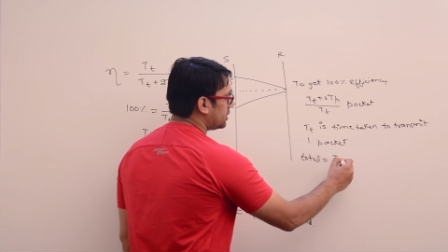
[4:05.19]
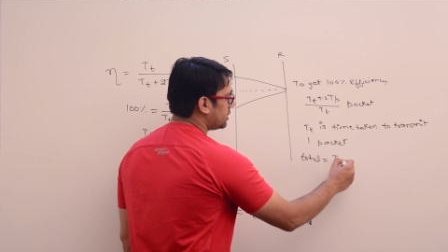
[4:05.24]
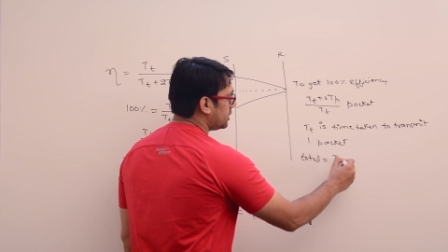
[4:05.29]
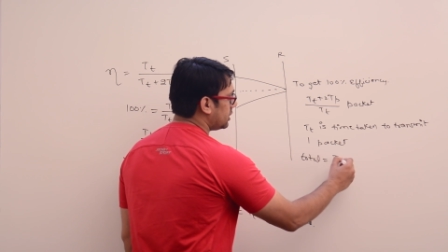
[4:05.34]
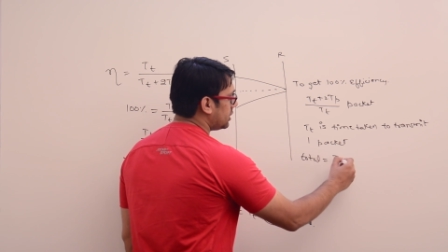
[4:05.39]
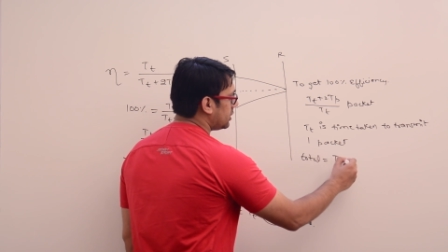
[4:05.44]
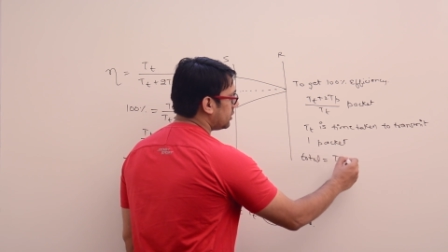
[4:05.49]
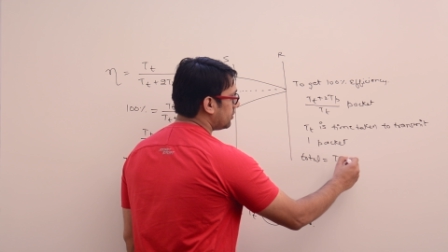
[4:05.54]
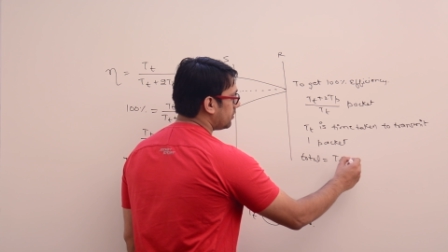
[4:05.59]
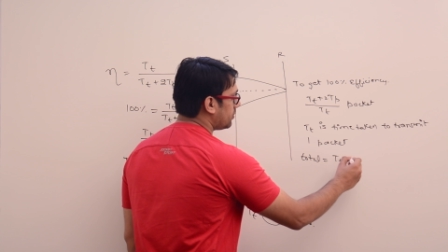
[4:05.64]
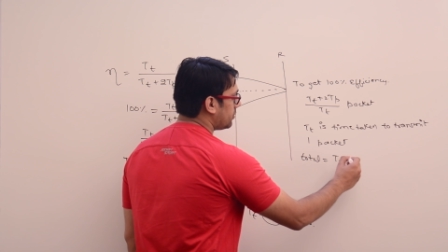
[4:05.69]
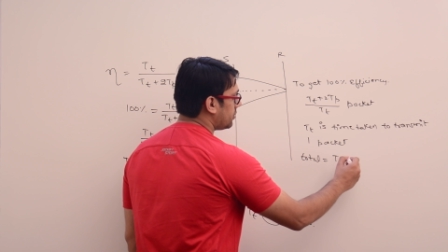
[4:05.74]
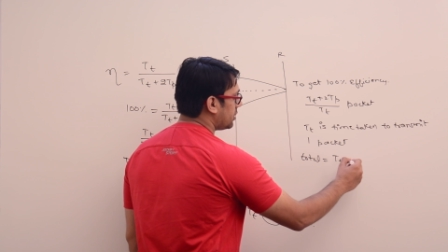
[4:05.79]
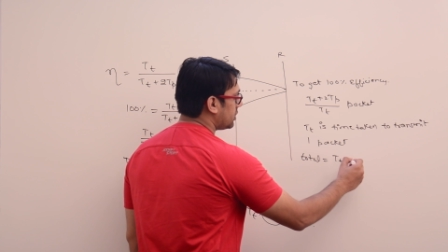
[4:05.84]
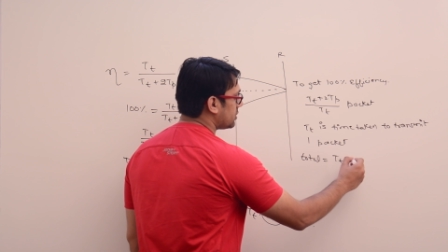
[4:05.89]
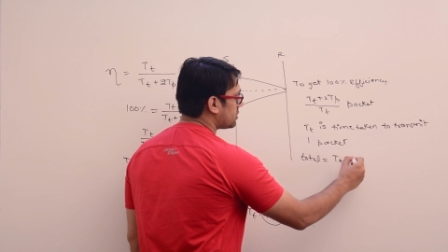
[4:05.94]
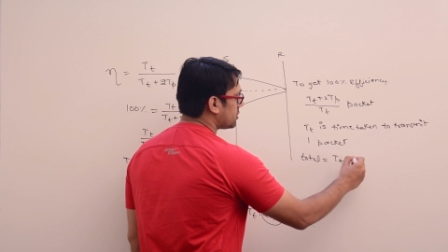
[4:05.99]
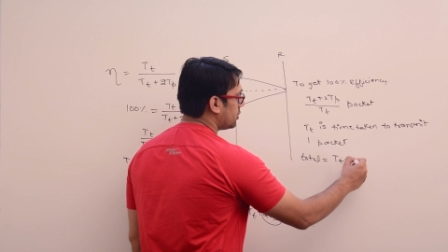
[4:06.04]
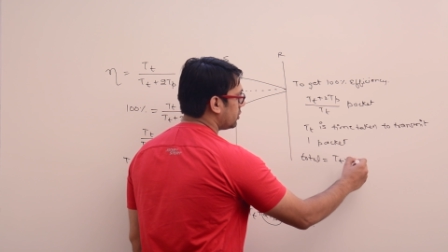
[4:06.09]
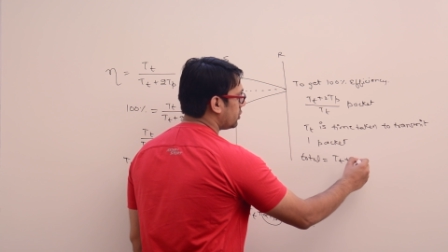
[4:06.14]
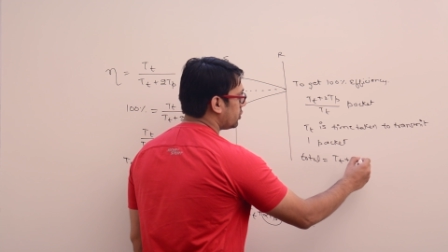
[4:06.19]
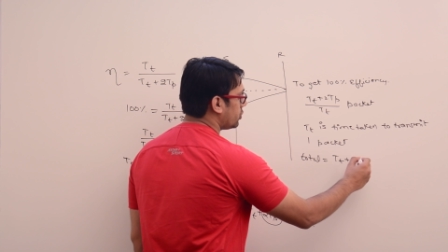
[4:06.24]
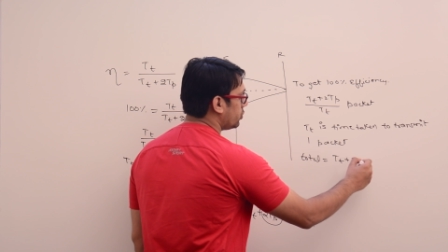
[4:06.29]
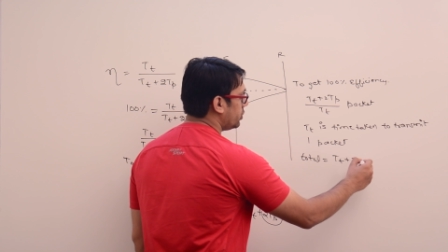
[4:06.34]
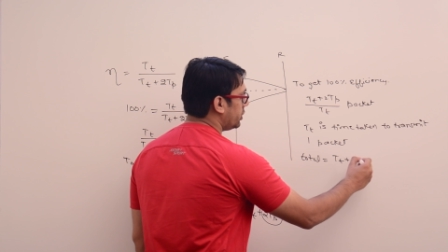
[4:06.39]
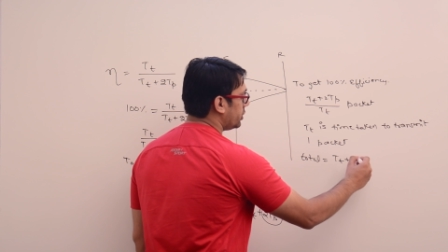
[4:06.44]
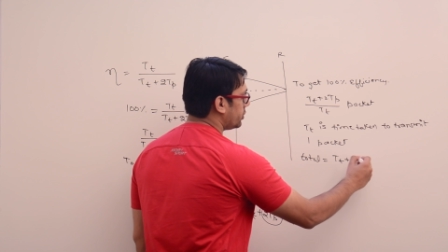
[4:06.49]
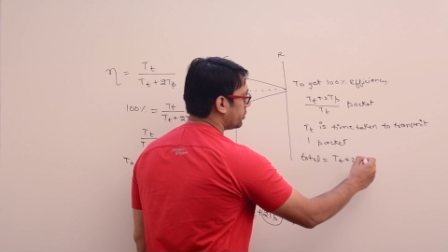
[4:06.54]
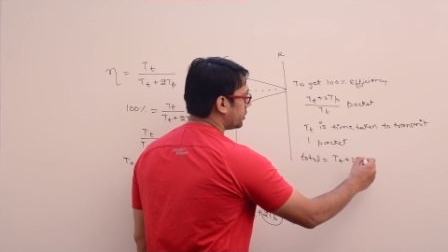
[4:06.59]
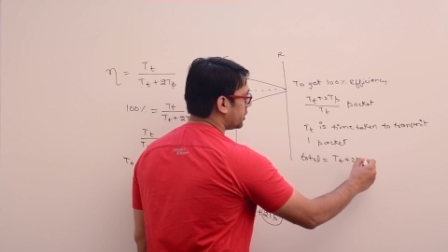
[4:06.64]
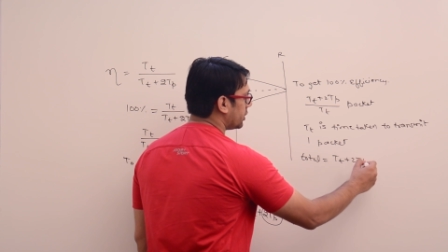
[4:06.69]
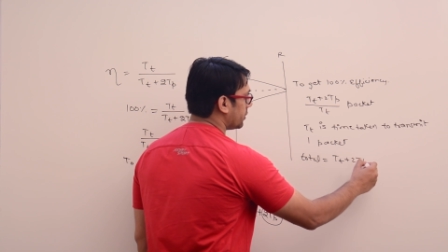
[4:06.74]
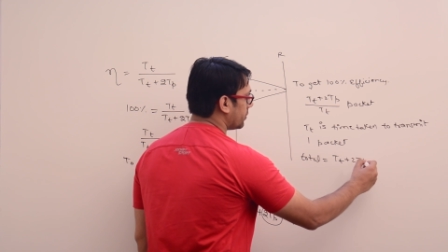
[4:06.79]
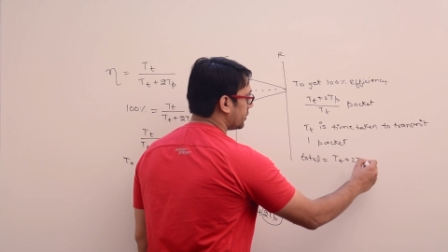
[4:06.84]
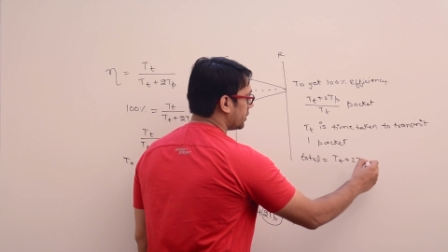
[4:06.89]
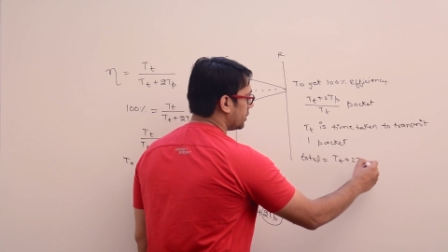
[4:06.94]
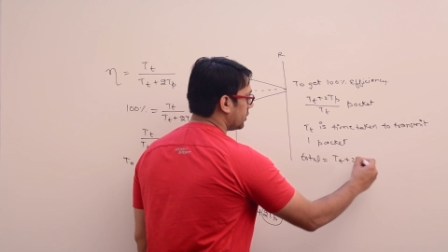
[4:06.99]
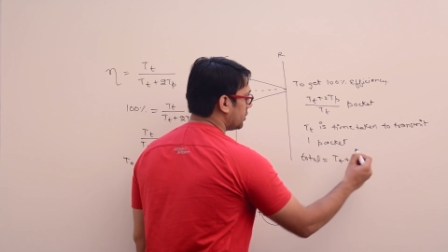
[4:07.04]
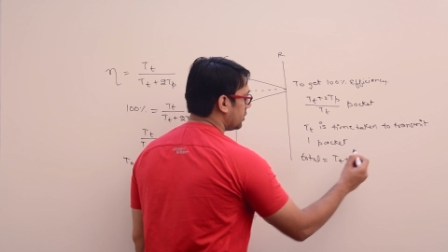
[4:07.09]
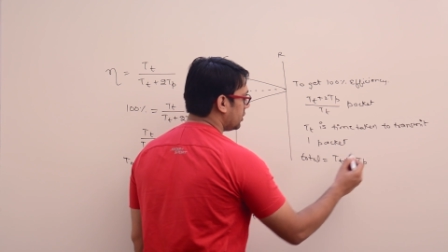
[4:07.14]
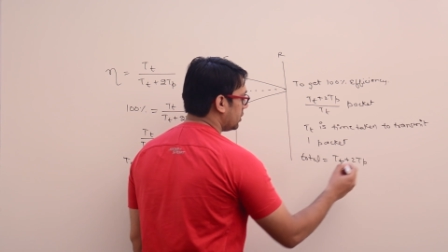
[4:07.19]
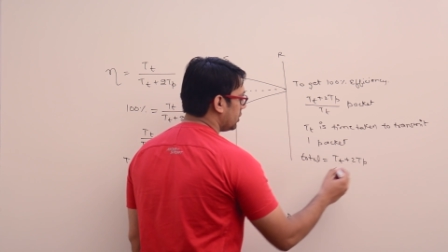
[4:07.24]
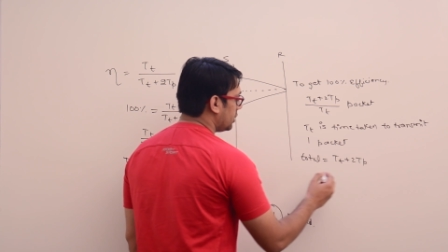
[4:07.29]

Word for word: T plus two into T P.